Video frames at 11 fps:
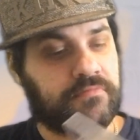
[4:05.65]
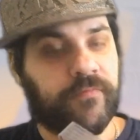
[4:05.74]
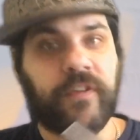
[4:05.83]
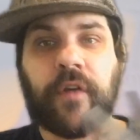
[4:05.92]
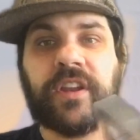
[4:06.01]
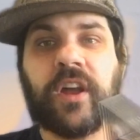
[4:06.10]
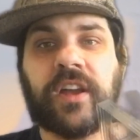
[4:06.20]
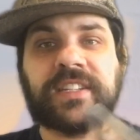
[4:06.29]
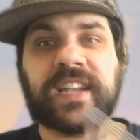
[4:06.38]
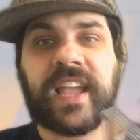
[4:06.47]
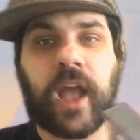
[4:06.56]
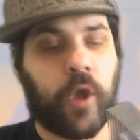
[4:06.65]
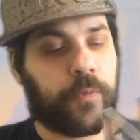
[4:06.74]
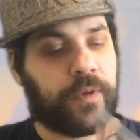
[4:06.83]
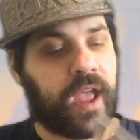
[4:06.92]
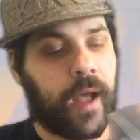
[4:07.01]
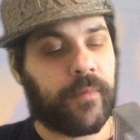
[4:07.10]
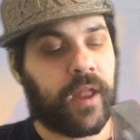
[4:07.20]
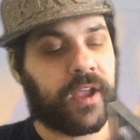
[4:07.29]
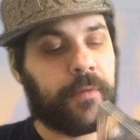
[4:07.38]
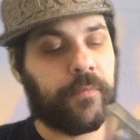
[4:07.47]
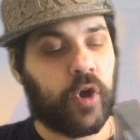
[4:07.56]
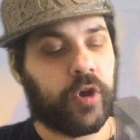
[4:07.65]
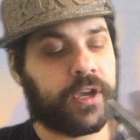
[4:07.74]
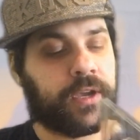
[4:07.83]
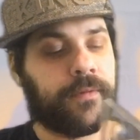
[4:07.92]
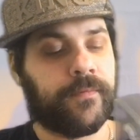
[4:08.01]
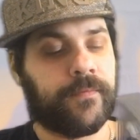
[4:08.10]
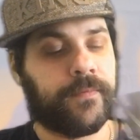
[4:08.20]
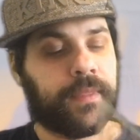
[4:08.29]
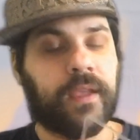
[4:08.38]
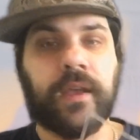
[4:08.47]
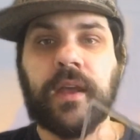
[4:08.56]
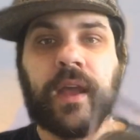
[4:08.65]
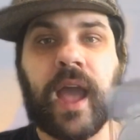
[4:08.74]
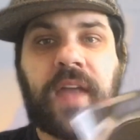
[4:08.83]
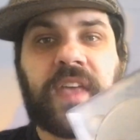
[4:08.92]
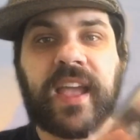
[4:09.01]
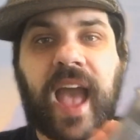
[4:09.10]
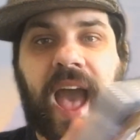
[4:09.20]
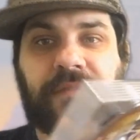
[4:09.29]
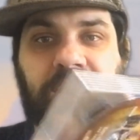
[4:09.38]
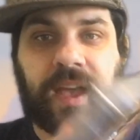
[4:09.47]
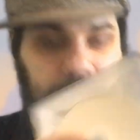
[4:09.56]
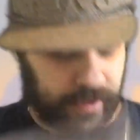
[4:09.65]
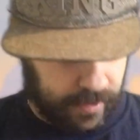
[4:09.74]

very nicely, open it up like a book, and there you have it.